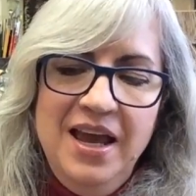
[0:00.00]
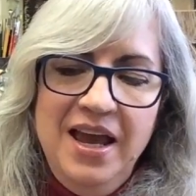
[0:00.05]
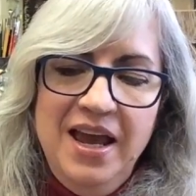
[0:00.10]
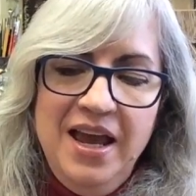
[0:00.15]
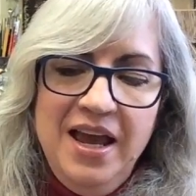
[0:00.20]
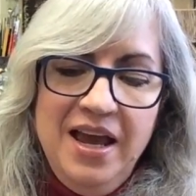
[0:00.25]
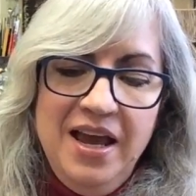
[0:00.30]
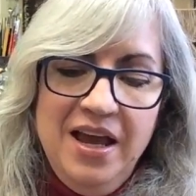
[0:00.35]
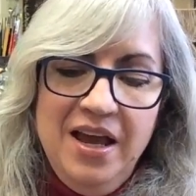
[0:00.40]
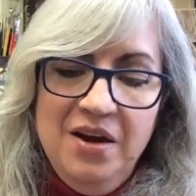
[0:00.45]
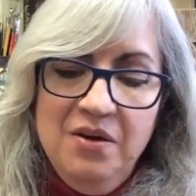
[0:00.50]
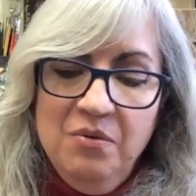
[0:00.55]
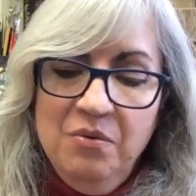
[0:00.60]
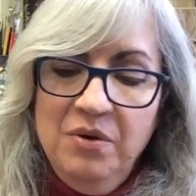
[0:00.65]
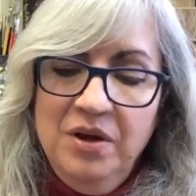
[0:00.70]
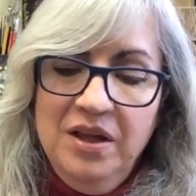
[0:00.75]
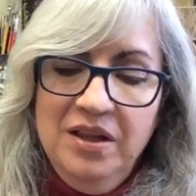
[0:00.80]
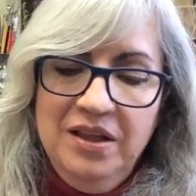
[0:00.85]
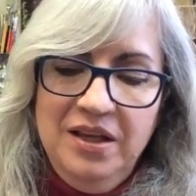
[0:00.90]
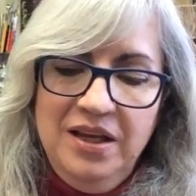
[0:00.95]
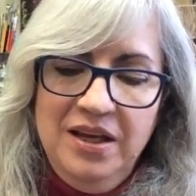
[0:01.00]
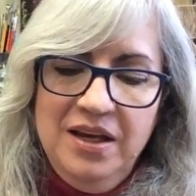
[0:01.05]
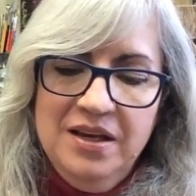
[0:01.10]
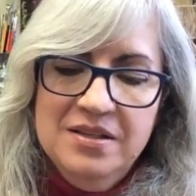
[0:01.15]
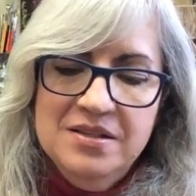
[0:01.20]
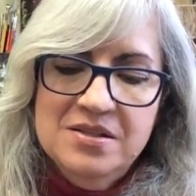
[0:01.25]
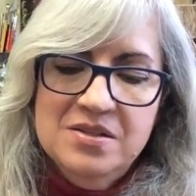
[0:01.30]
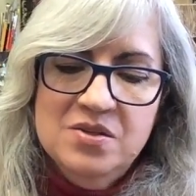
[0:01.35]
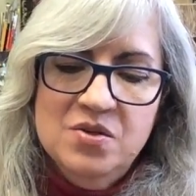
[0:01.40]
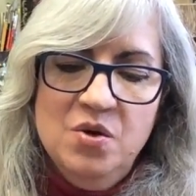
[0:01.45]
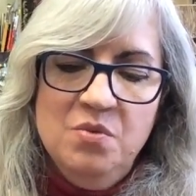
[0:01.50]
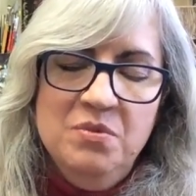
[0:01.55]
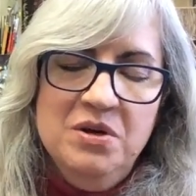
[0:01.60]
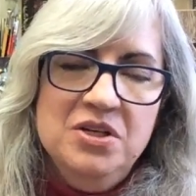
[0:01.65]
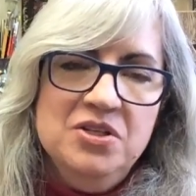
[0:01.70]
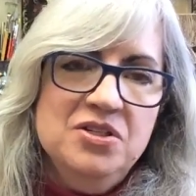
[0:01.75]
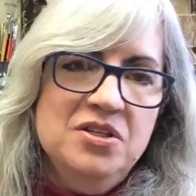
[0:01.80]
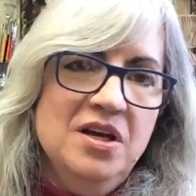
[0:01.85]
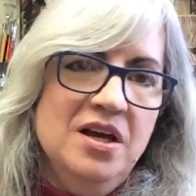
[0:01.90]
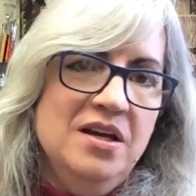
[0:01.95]
and really get so
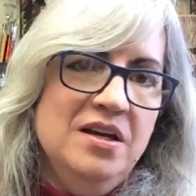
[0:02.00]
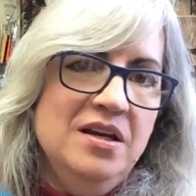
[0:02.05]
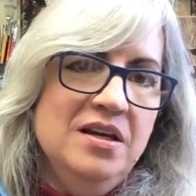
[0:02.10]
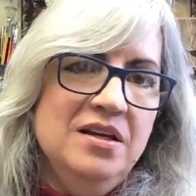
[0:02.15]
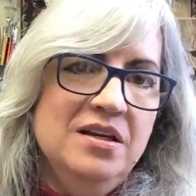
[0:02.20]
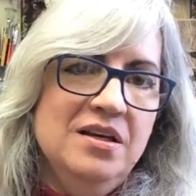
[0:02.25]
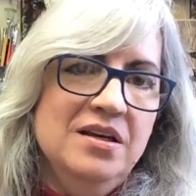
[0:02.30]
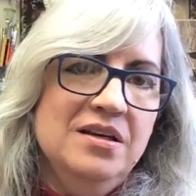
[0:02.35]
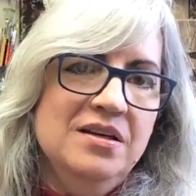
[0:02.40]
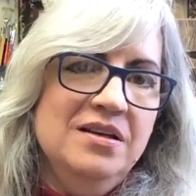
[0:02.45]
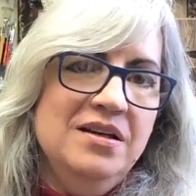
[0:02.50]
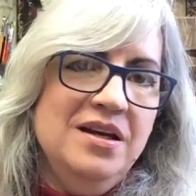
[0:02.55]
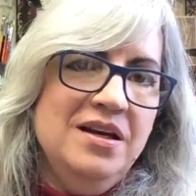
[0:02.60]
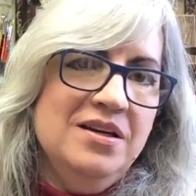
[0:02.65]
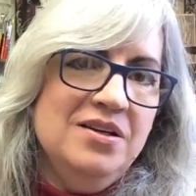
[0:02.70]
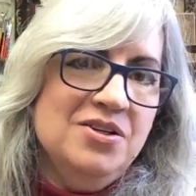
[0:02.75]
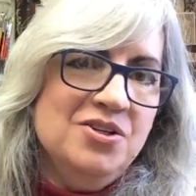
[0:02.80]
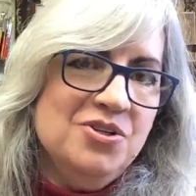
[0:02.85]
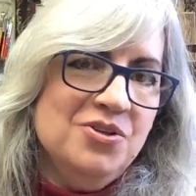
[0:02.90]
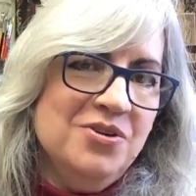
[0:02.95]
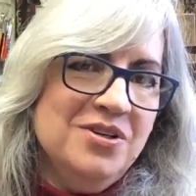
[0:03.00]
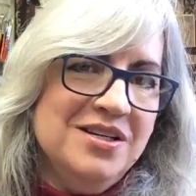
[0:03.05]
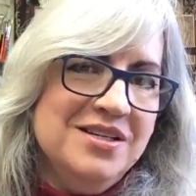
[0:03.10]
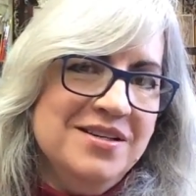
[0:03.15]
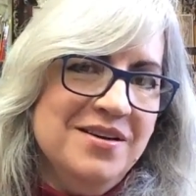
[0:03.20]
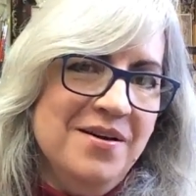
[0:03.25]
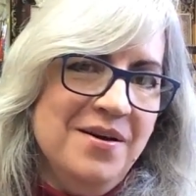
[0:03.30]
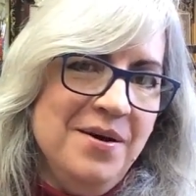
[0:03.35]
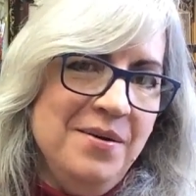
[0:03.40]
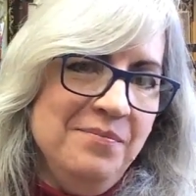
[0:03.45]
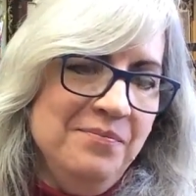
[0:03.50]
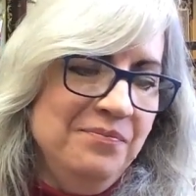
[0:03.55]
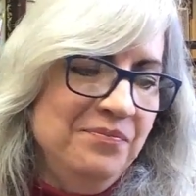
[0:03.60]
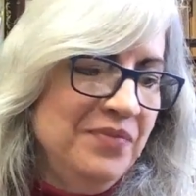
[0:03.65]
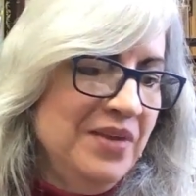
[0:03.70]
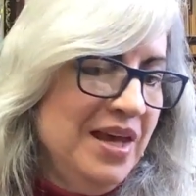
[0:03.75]
much done in a short time.